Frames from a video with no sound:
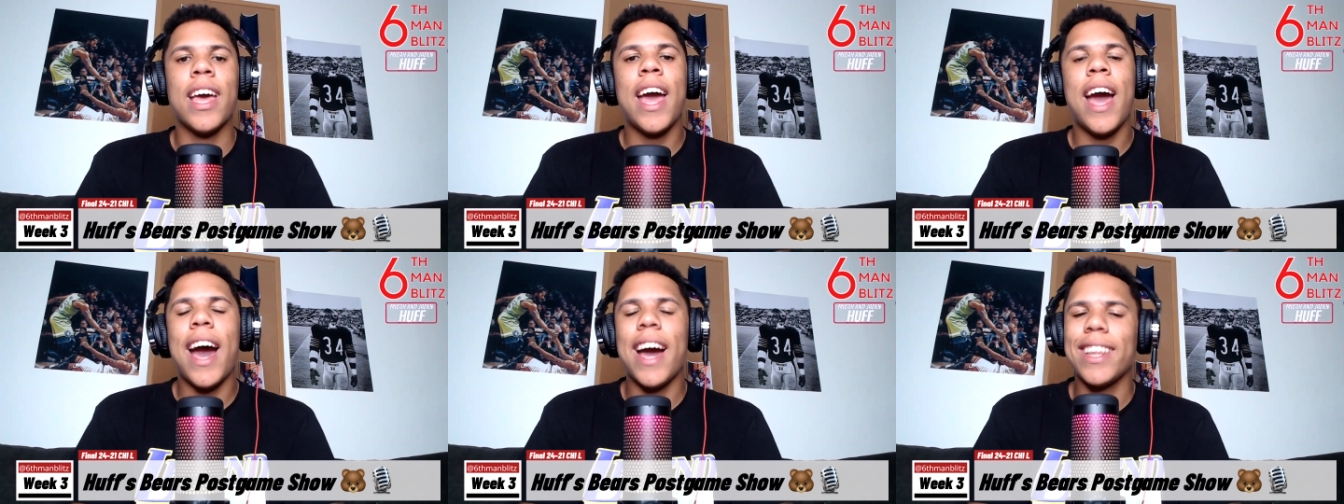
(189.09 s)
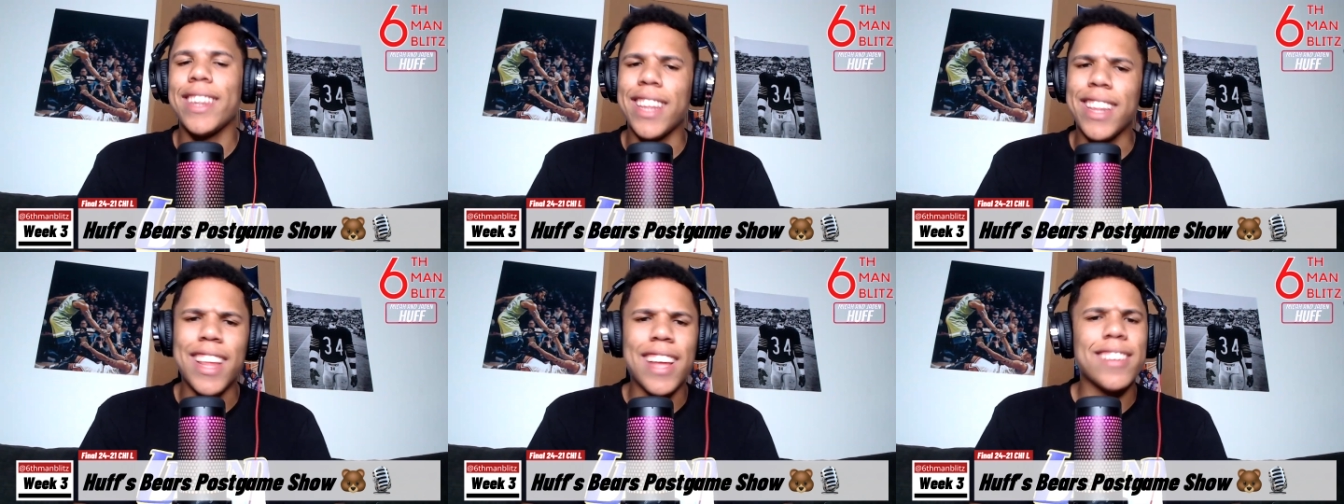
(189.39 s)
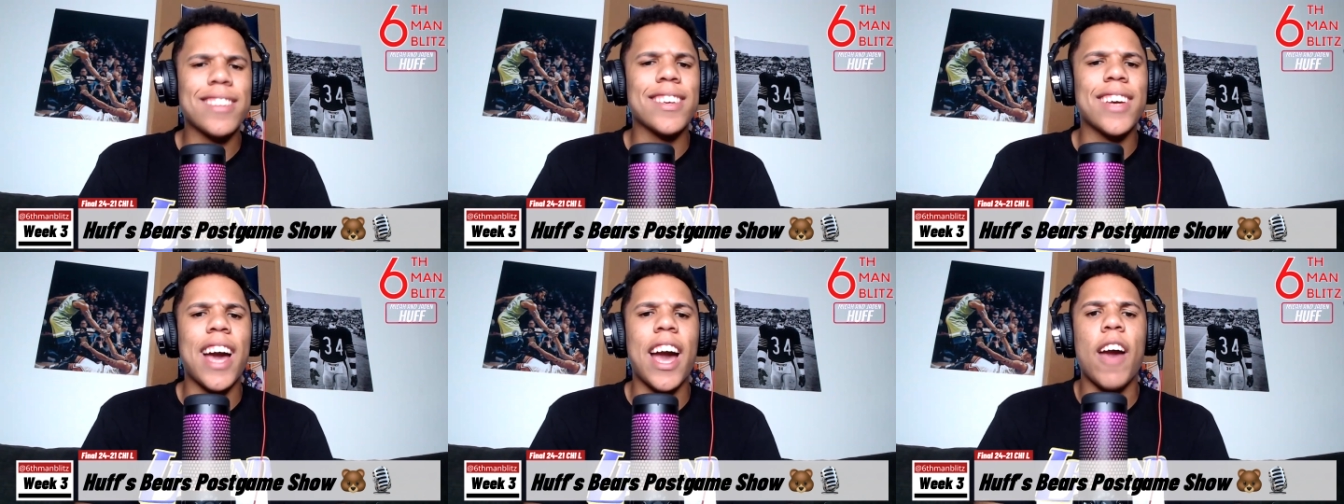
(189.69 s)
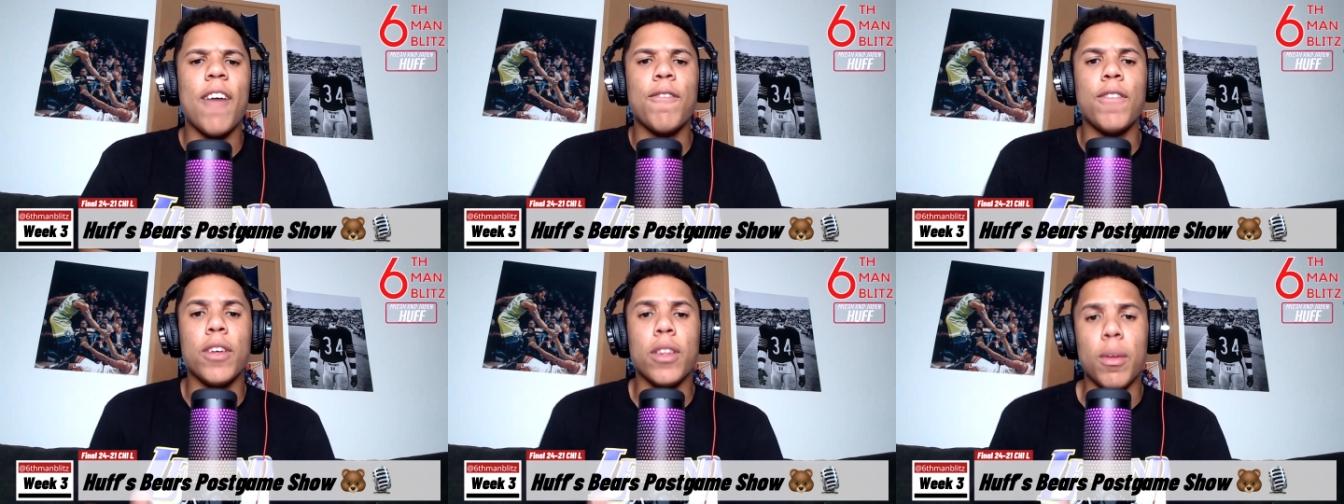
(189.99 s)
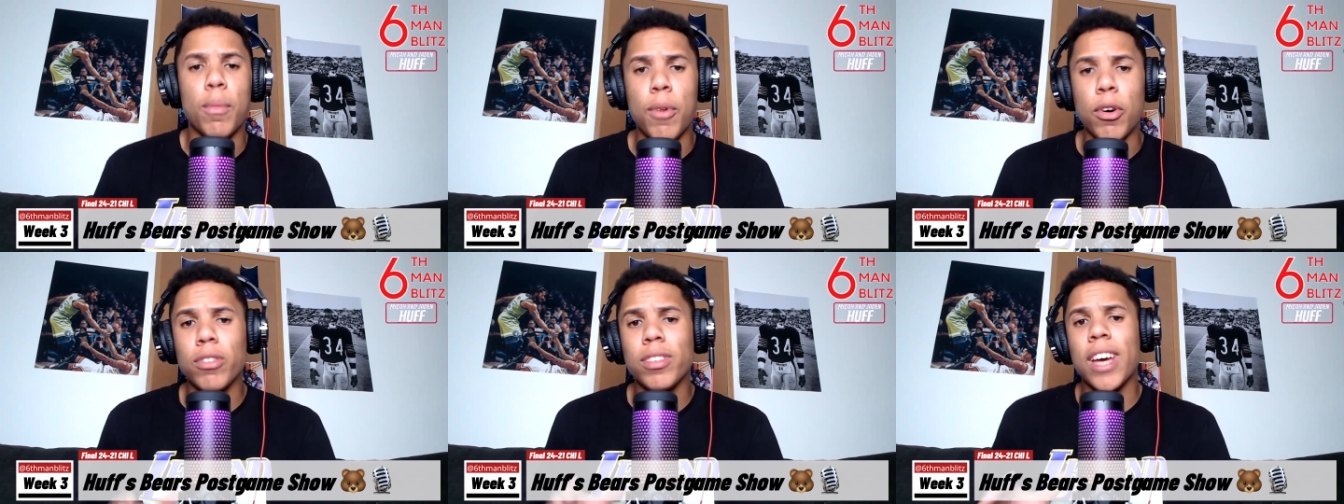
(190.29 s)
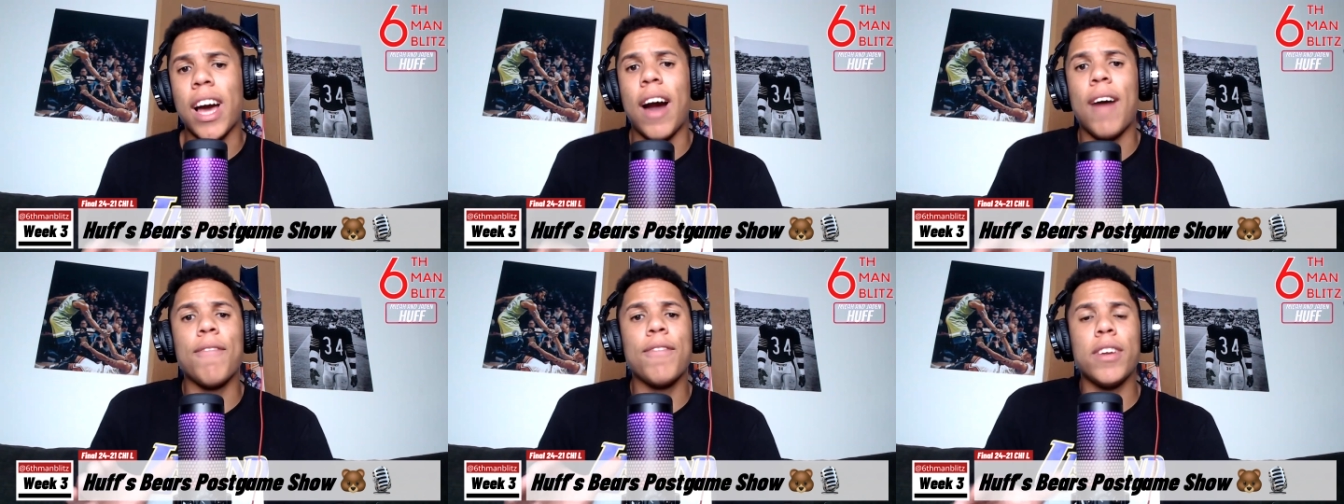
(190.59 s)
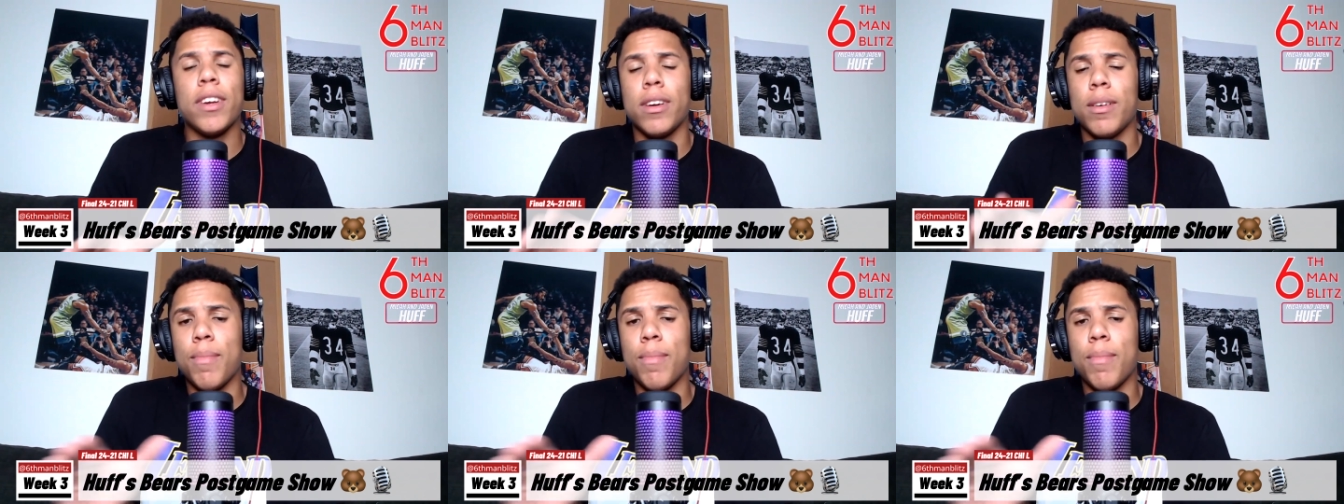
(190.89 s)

I think that's the guy I feel the most confident